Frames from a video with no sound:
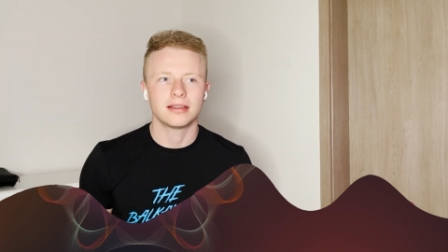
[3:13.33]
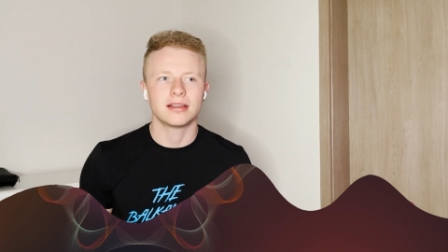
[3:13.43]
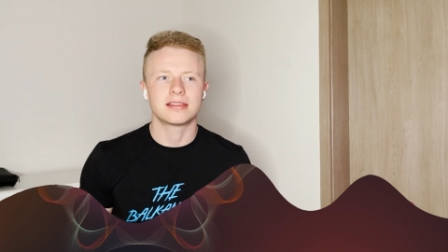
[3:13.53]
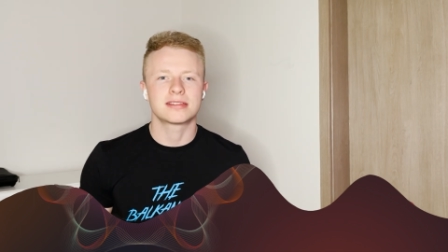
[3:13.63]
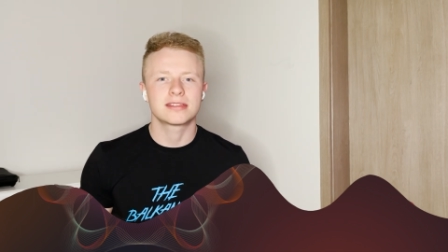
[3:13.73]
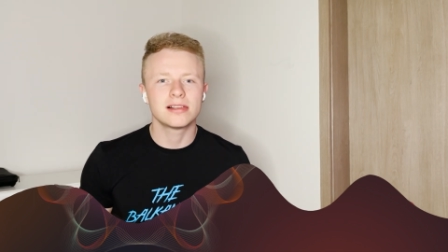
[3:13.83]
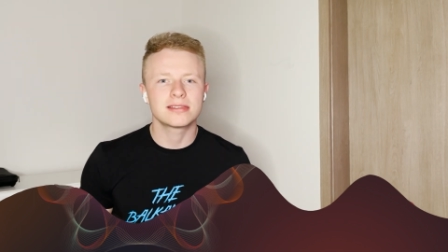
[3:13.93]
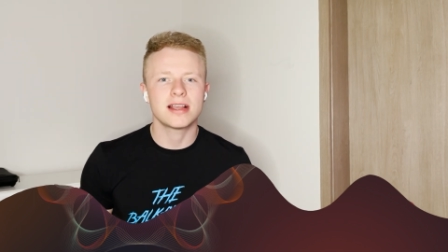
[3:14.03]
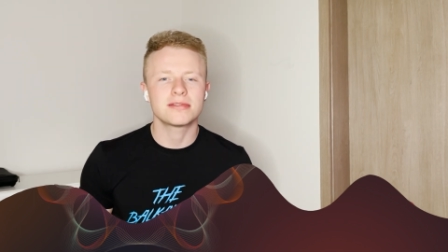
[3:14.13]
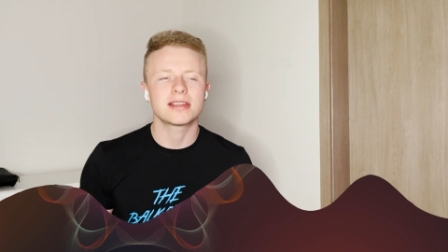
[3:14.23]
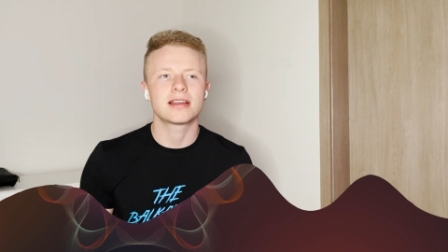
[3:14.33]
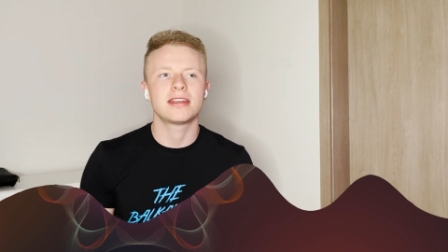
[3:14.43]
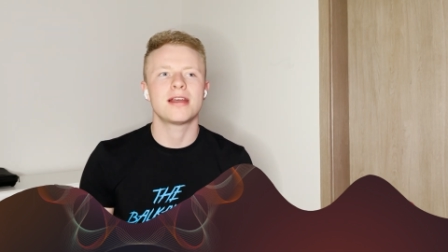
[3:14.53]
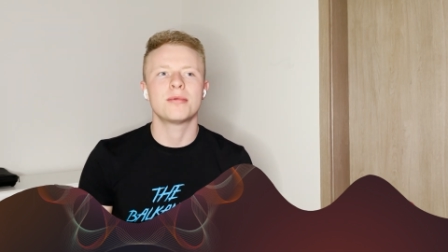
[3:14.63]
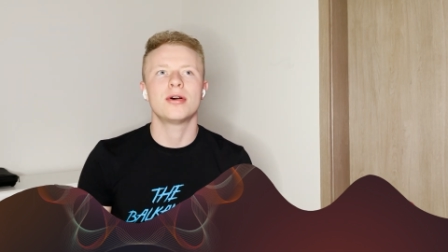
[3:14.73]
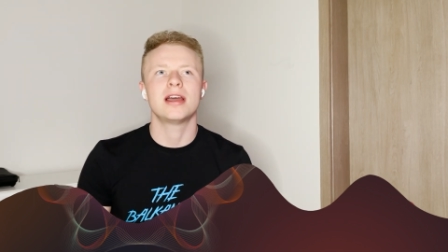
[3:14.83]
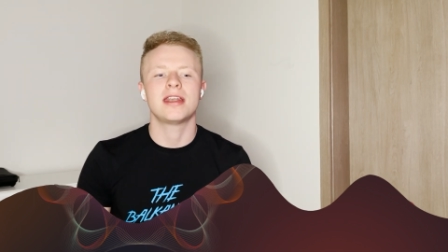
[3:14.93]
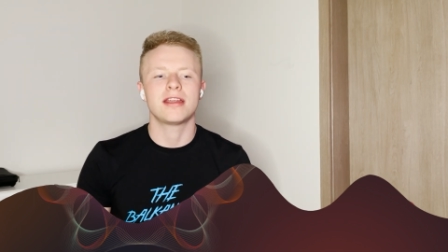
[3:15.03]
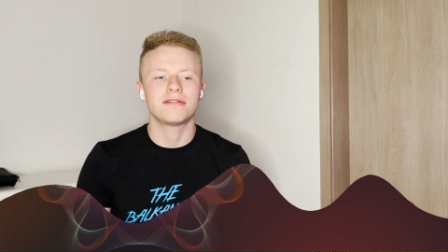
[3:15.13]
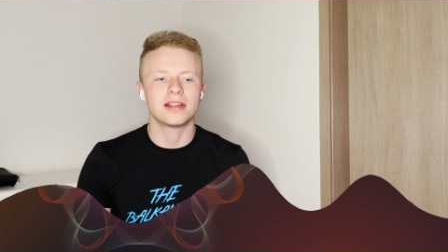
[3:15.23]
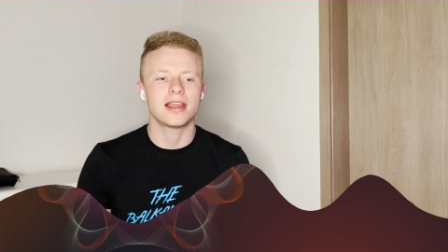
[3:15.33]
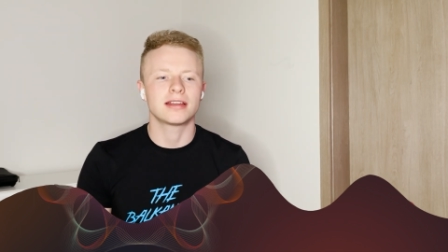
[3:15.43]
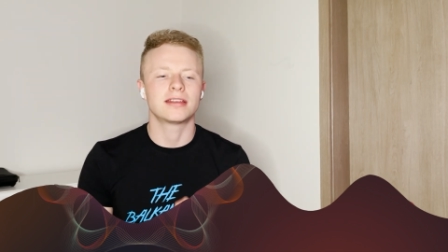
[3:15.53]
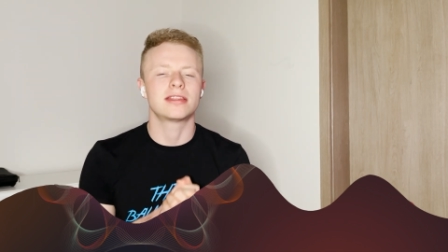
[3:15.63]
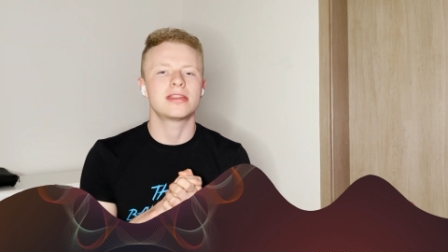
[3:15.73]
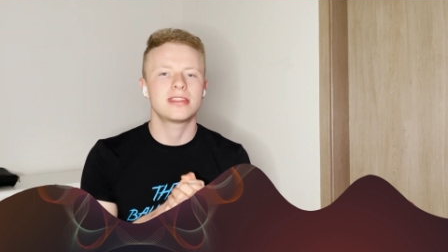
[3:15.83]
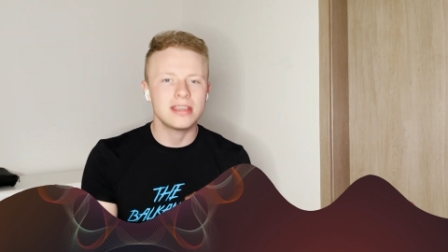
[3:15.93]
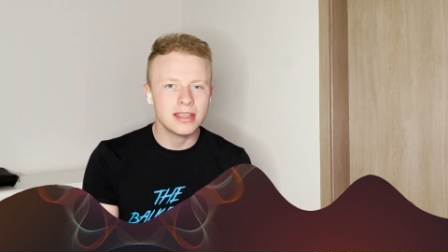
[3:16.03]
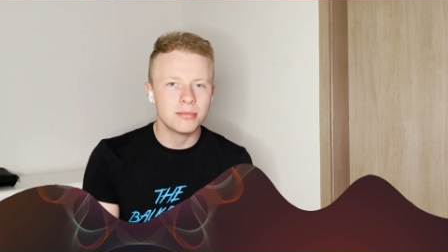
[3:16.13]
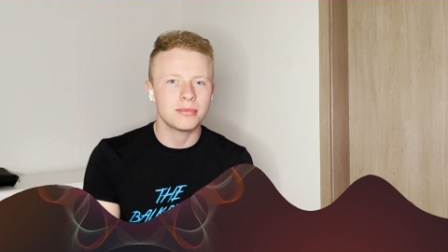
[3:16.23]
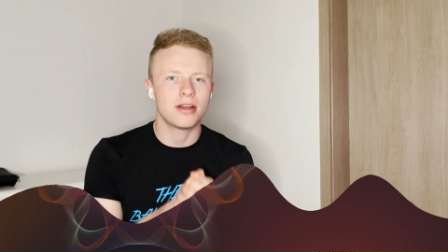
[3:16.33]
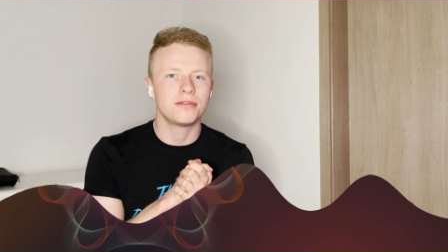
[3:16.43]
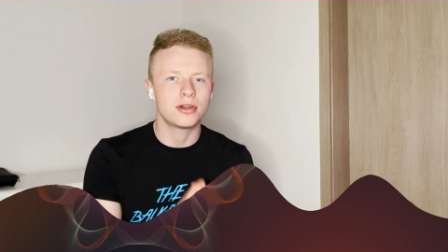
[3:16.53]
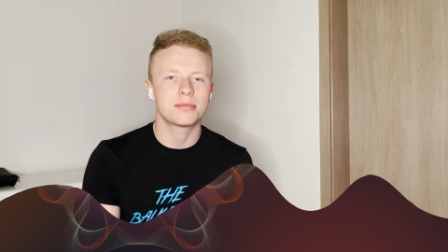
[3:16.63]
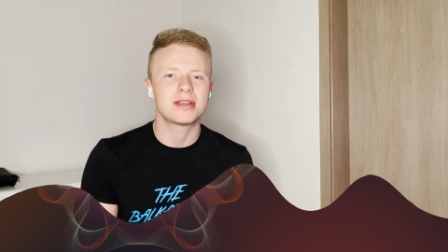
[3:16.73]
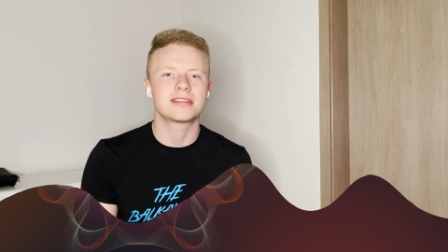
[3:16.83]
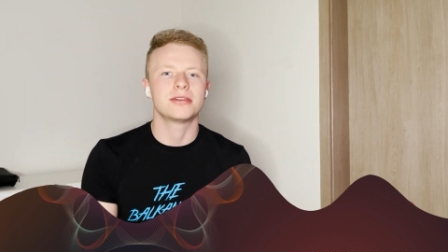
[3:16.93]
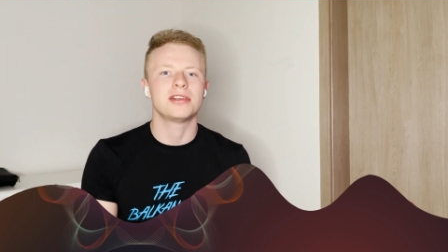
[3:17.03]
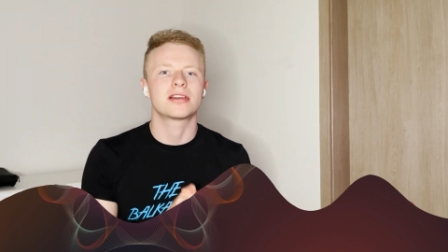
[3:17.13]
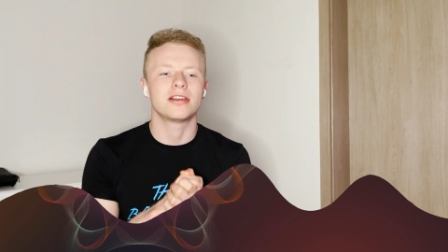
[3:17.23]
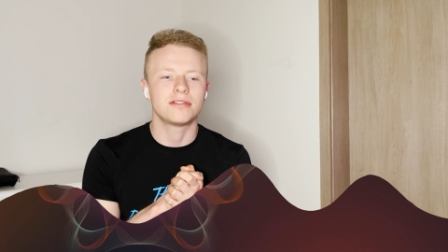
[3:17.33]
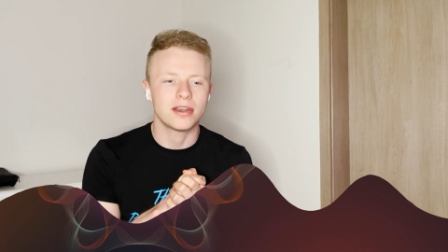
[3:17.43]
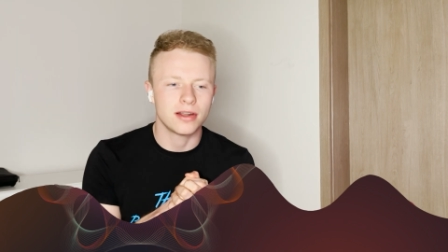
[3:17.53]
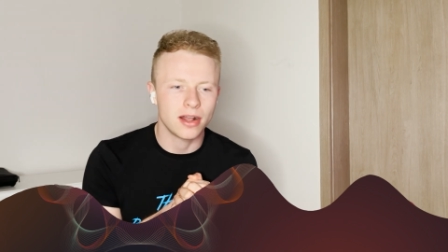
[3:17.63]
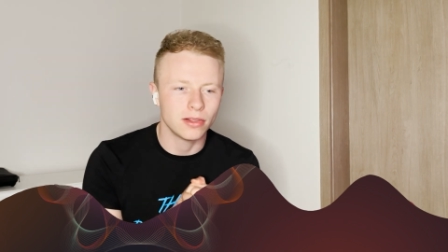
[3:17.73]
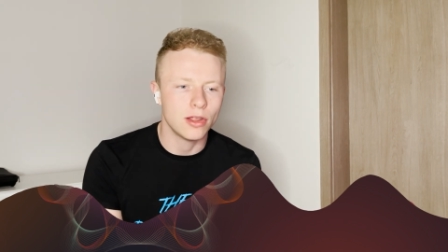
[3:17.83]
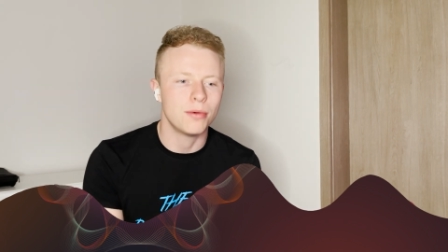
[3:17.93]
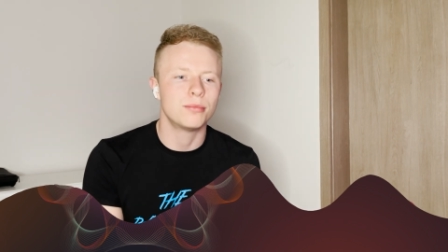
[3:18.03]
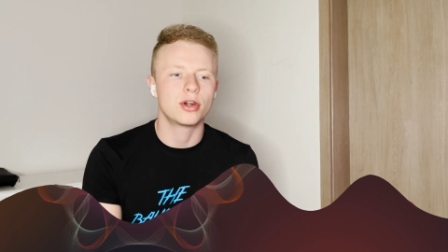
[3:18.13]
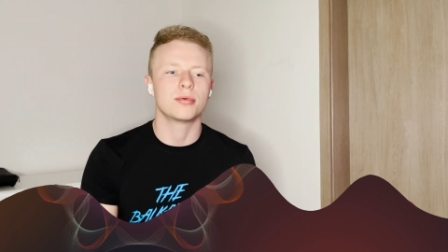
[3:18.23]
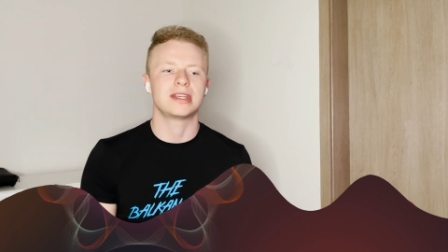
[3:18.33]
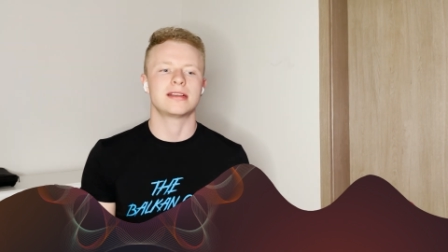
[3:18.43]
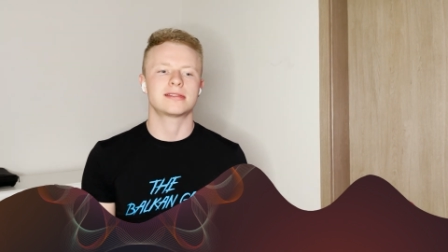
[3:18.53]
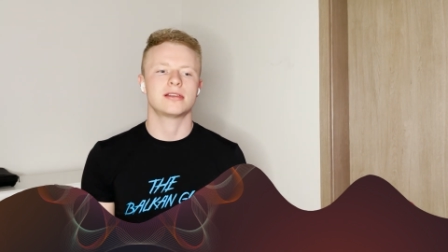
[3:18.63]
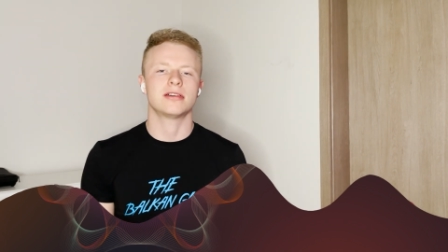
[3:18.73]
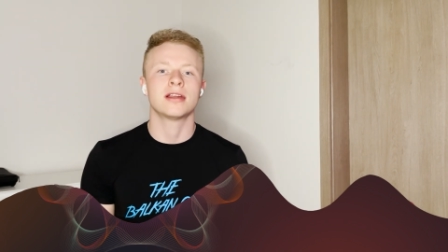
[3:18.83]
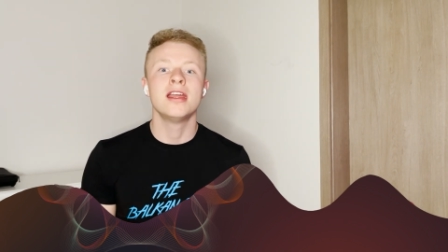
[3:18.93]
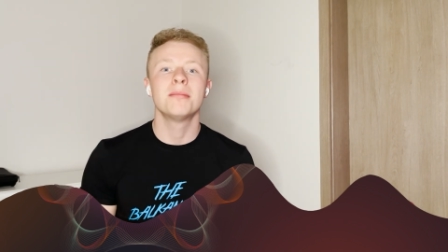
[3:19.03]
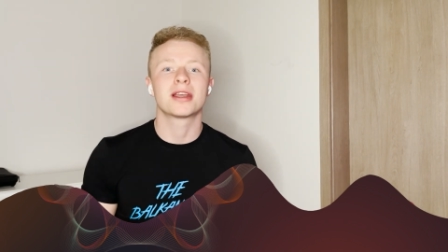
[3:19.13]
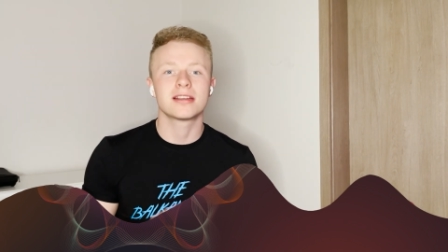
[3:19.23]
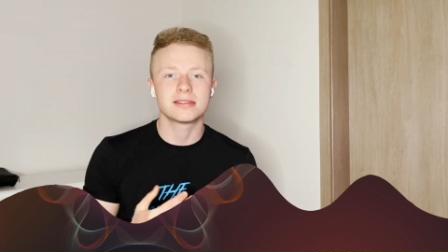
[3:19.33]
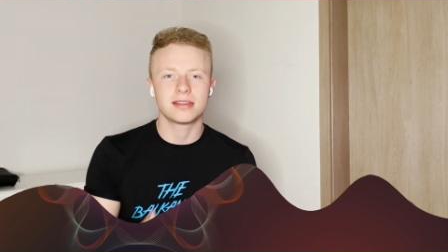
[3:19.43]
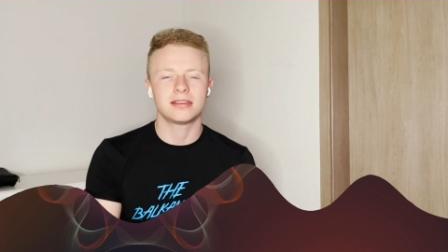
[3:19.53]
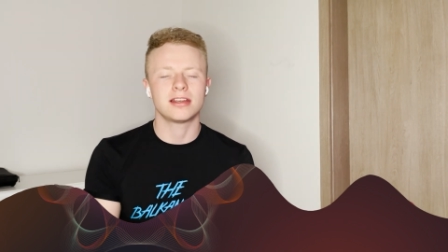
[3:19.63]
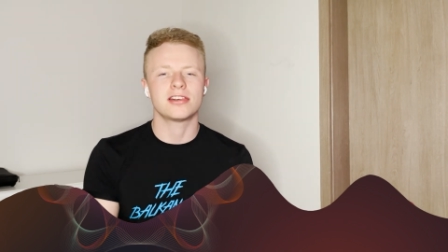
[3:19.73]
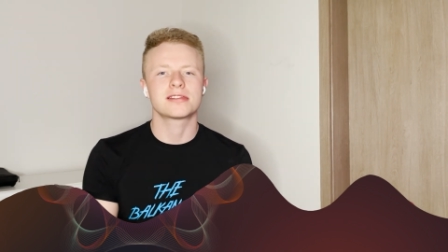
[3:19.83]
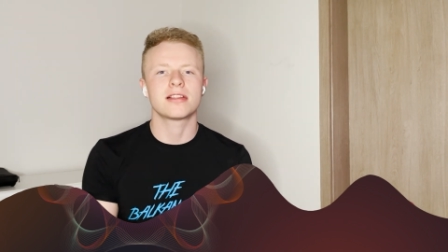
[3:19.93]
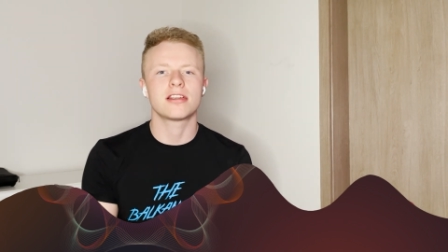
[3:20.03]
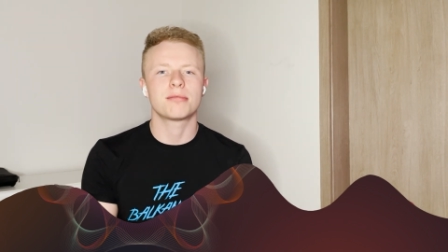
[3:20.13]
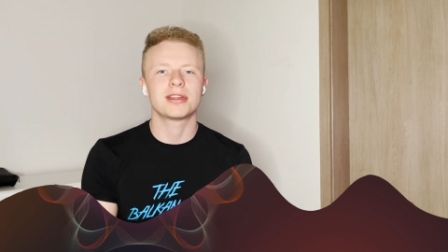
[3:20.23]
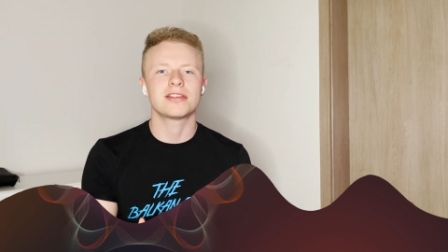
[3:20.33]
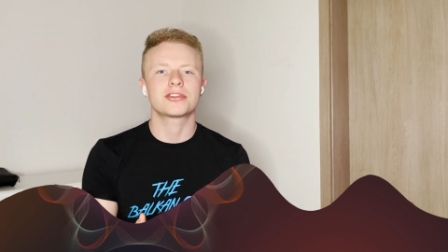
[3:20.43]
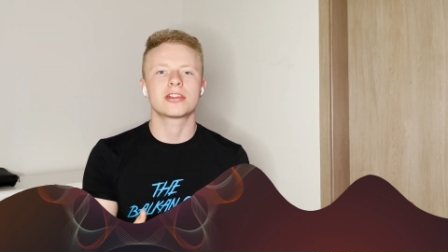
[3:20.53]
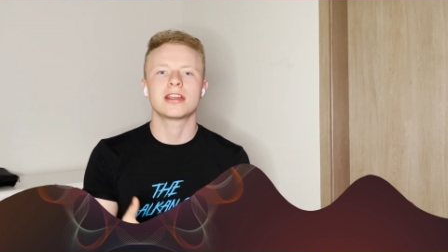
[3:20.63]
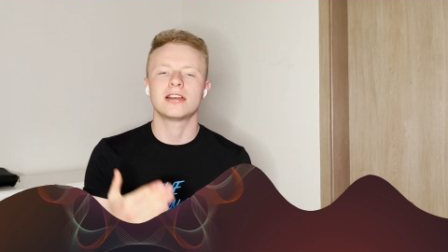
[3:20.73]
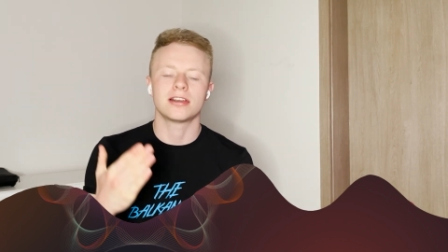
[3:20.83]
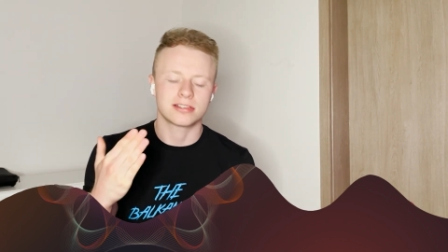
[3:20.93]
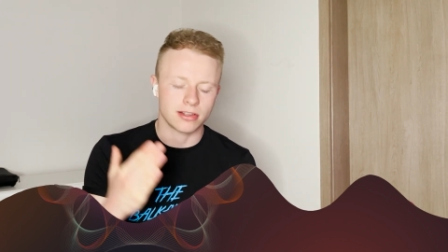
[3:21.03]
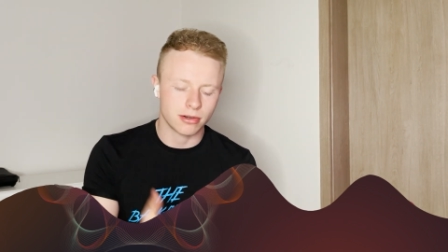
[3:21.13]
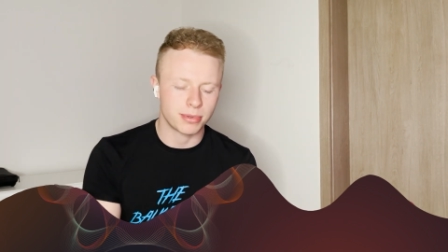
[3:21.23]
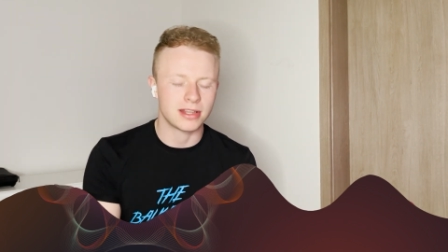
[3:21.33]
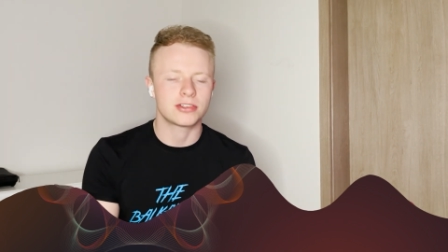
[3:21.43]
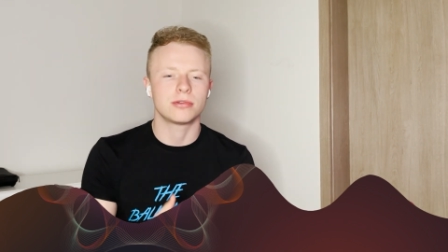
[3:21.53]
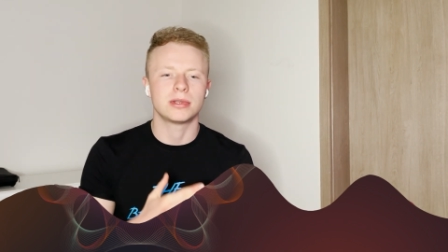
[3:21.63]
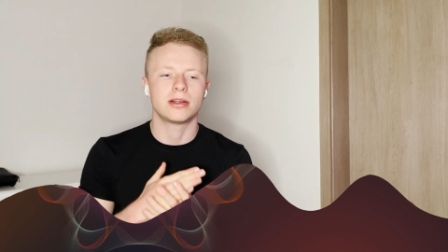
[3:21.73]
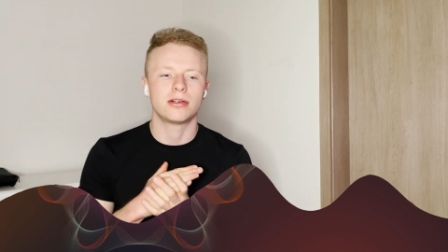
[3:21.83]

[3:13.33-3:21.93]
It still sounds like a demo, and I feel like the team of North Macedonia could have done a lot more with this song because there is a lot of potential there. There's a lot of potential